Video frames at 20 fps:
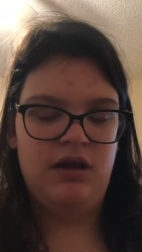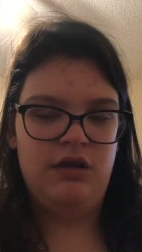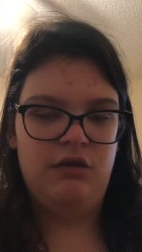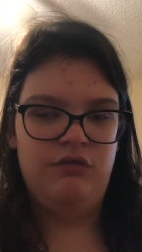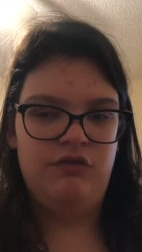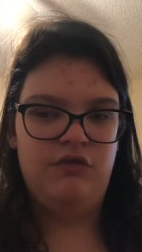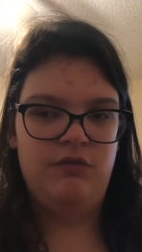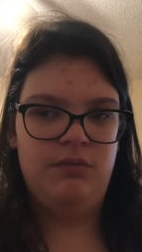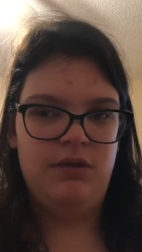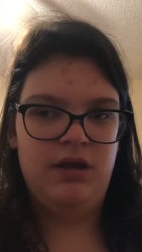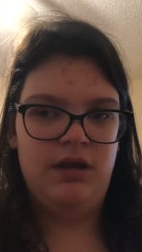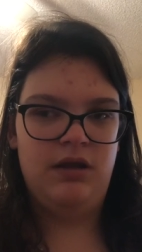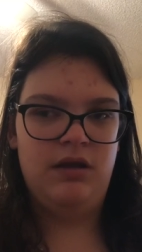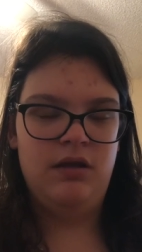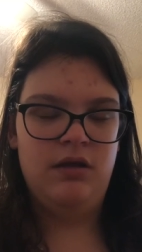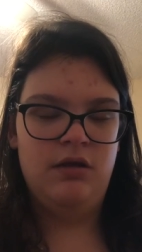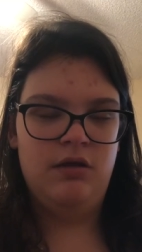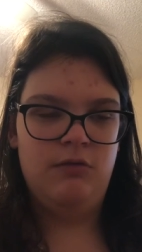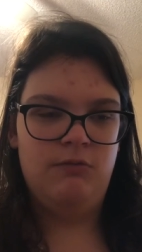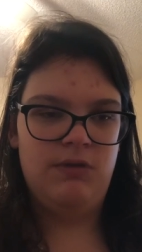used to be
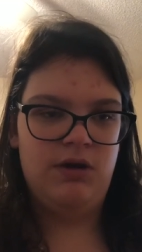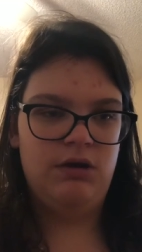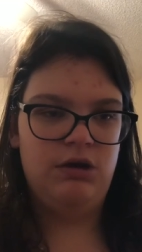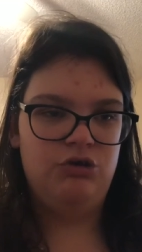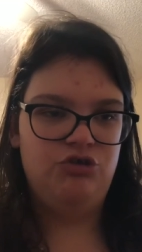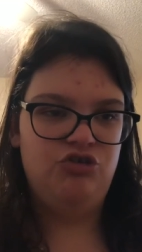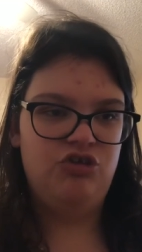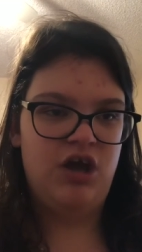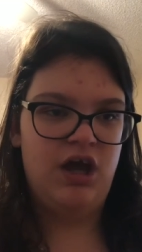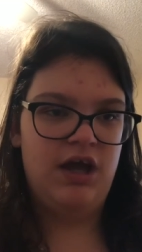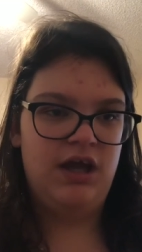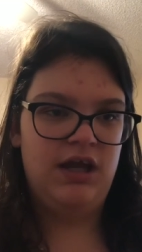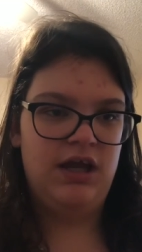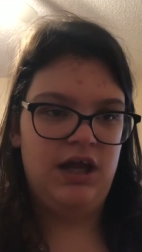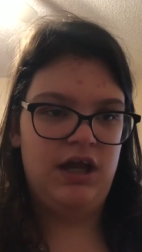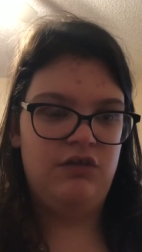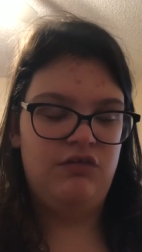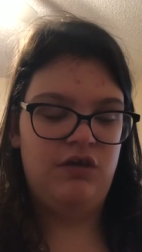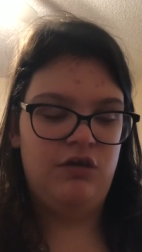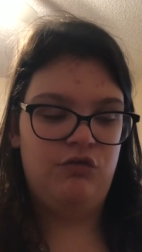very shy and
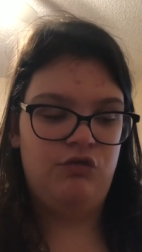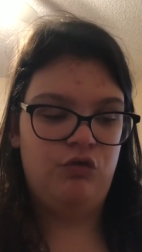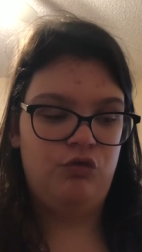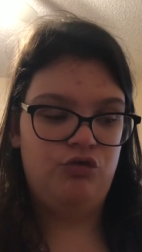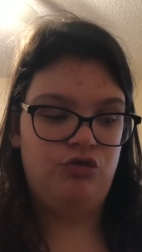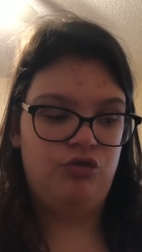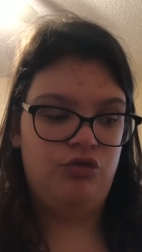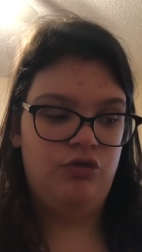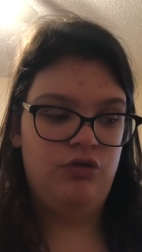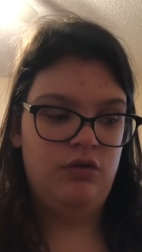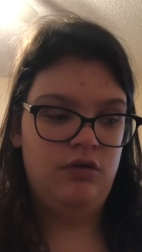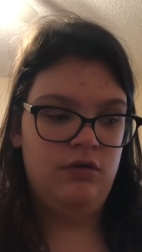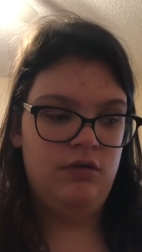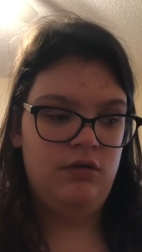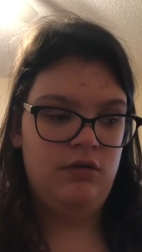antisocial.